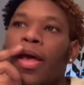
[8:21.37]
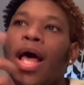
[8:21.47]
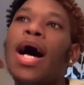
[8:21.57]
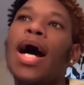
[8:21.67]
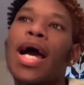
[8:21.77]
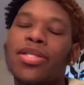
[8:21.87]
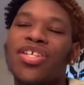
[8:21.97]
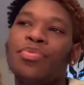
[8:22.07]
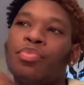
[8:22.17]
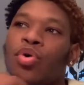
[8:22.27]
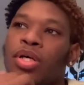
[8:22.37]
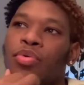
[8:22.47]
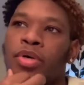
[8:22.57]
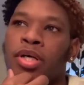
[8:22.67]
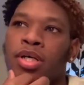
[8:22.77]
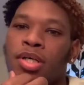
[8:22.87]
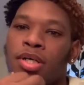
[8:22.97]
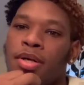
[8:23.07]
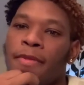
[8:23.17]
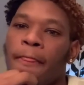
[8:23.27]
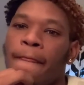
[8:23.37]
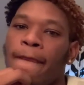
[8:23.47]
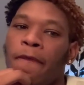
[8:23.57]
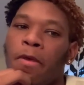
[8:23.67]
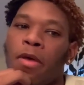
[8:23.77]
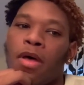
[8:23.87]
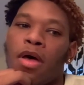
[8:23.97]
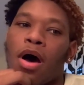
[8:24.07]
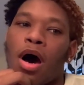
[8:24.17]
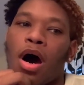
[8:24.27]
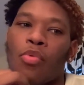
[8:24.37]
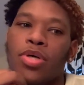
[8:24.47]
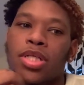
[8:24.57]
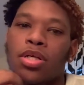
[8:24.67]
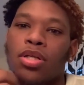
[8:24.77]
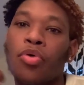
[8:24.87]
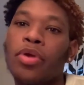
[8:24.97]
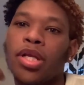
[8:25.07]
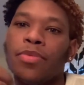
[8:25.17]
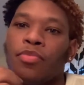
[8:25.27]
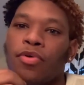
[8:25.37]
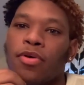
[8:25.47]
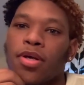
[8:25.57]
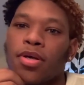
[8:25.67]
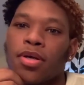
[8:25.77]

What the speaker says: I got to the point where I wasn't alone anymore